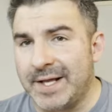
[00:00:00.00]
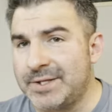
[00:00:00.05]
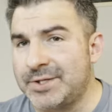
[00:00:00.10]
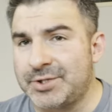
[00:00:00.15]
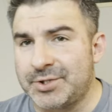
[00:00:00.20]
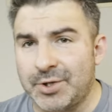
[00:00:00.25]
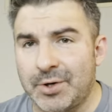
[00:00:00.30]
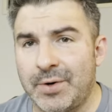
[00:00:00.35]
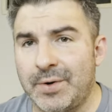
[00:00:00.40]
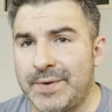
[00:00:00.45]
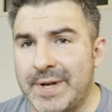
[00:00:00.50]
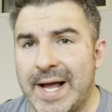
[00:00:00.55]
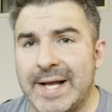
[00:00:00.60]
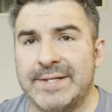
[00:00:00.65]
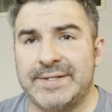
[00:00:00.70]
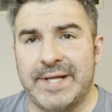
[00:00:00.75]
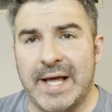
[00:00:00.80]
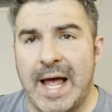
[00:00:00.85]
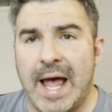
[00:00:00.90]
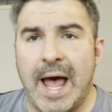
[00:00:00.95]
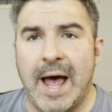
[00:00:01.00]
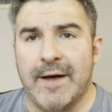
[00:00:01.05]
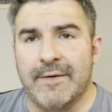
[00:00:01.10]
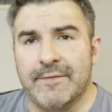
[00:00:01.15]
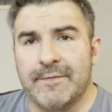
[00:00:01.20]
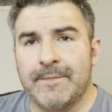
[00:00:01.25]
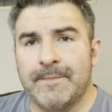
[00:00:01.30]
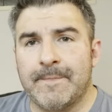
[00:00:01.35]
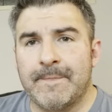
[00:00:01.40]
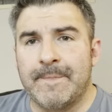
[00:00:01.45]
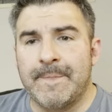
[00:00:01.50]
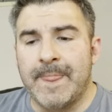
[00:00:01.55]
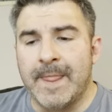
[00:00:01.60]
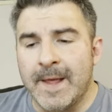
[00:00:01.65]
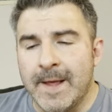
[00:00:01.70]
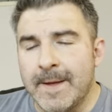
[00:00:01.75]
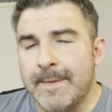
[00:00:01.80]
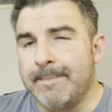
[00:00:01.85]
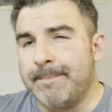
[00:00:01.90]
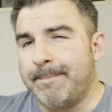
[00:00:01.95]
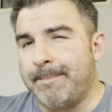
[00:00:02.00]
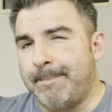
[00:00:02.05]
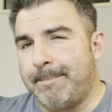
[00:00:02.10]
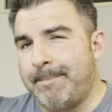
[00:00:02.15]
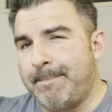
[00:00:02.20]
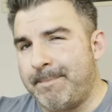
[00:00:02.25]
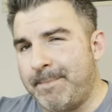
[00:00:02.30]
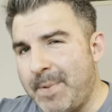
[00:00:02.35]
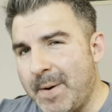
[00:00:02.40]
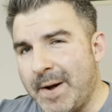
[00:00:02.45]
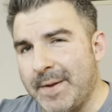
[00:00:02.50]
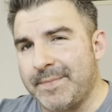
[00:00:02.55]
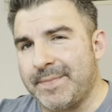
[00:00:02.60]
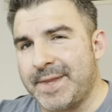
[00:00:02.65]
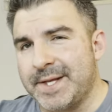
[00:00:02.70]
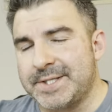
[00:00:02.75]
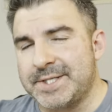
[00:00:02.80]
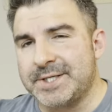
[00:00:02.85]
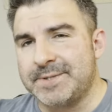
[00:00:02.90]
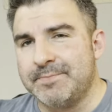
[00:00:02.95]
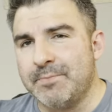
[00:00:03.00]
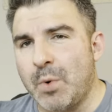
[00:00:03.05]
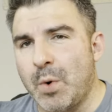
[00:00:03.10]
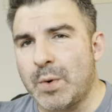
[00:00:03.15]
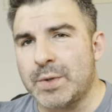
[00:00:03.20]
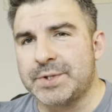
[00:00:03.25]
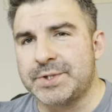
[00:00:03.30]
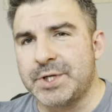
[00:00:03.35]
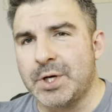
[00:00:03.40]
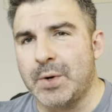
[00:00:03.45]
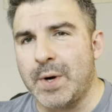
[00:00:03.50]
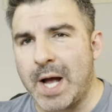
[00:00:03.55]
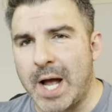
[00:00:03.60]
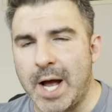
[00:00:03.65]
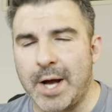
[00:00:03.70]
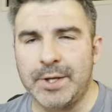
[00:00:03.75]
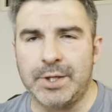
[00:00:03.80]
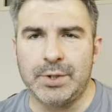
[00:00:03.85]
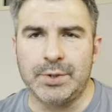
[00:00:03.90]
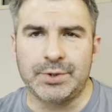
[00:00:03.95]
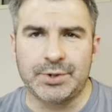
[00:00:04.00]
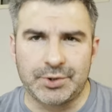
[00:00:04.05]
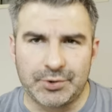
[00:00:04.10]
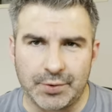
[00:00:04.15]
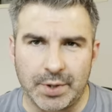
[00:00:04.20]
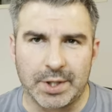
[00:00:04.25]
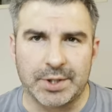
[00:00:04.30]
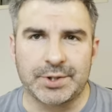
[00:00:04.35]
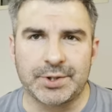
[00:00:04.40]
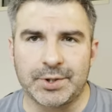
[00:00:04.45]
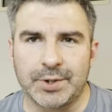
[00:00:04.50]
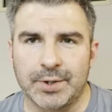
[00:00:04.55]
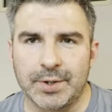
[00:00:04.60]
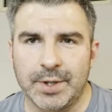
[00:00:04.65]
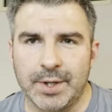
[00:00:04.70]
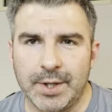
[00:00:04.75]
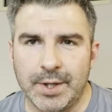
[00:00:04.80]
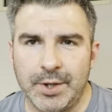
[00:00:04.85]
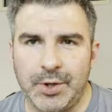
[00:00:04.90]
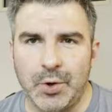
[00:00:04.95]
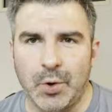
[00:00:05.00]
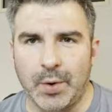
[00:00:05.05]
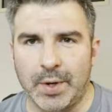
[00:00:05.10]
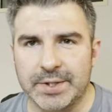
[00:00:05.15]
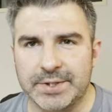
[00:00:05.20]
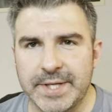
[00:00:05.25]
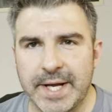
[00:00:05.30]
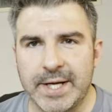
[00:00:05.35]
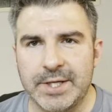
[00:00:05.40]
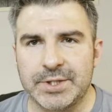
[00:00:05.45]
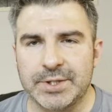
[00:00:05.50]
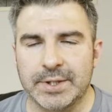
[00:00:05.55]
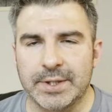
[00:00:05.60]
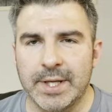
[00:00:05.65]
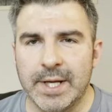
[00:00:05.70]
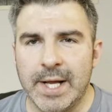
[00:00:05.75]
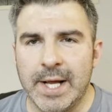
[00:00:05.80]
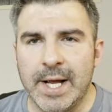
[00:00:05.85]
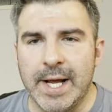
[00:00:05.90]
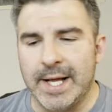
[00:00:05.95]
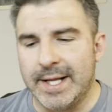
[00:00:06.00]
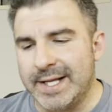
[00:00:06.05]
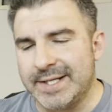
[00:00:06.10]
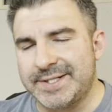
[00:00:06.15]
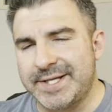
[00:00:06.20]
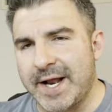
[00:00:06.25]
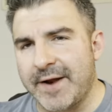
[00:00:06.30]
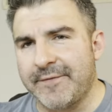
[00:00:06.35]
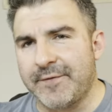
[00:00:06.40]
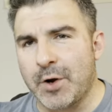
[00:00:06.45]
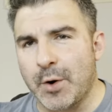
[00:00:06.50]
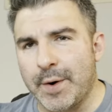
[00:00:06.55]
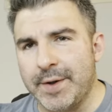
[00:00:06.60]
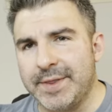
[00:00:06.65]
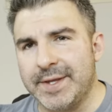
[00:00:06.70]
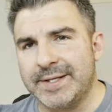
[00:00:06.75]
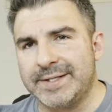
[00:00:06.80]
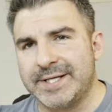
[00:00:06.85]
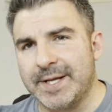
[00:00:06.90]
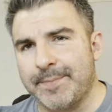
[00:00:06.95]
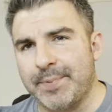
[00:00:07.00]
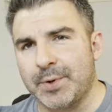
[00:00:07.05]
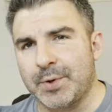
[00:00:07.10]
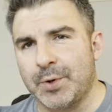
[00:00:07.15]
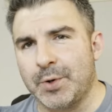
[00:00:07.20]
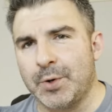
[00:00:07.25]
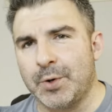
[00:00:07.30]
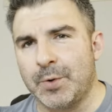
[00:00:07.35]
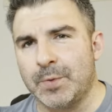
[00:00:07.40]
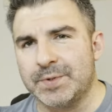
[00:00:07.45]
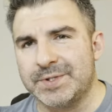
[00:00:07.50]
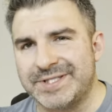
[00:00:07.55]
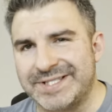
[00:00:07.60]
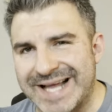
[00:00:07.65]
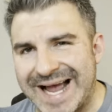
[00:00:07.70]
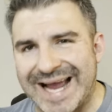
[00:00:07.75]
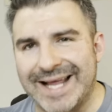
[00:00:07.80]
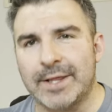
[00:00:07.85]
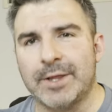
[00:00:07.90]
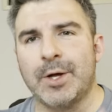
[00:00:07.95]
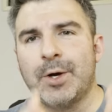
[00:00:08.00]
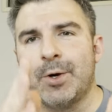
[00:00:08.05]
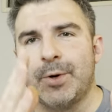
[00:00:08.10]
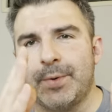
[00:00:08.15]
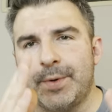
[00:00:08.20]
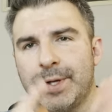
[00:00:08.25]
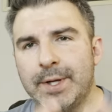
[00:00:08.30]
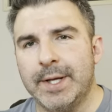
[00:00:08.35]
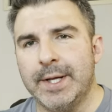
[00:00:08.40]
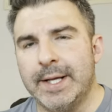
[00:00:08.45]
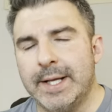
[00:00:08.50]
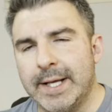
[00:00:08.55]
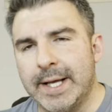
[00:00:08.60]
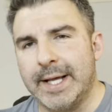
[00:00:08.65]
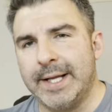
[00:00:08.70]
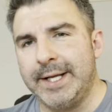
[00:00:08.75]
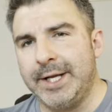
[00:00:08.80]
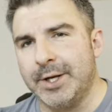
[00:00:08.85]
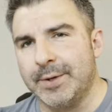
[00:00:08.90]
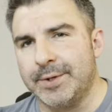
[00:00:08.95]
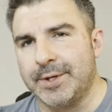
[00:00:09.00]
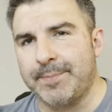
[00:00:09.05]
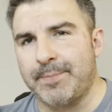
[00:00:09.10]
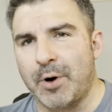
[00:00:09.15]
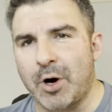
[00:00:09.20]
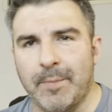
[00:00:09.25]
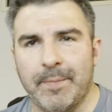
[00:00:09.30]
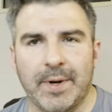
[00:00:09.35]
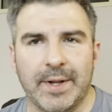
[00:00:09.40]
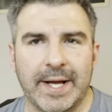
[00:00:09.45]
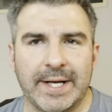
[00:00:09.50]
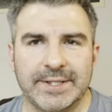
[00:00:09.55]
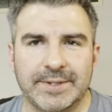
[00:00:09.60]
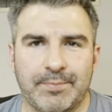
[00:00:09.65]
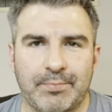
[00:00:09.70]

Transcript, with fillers: It's sure nice to have, but this is more so how you structure your organization. Instead of going the typical siloed and, you know, departmentalized